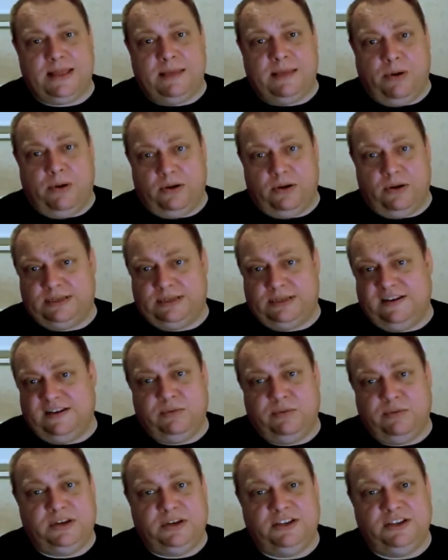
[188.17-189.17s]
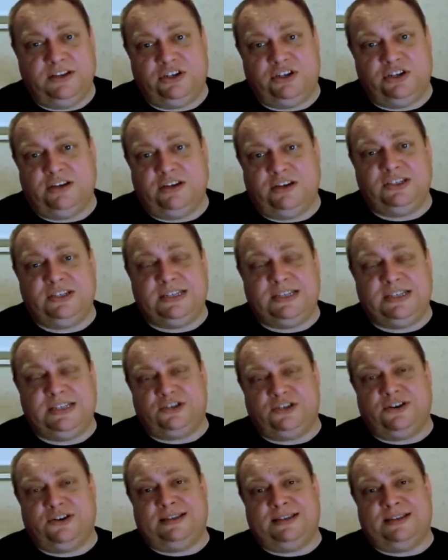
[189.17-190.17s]
their policy of putting the Church's
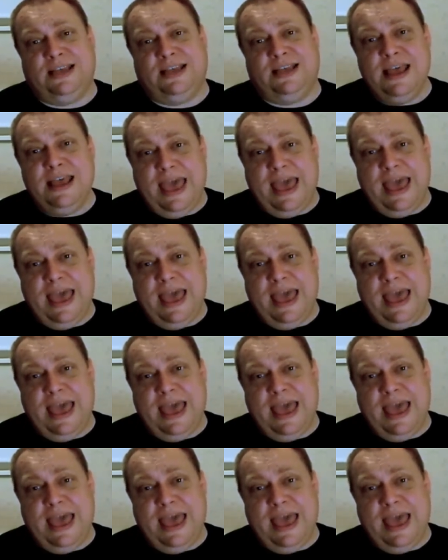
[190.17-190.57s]
interests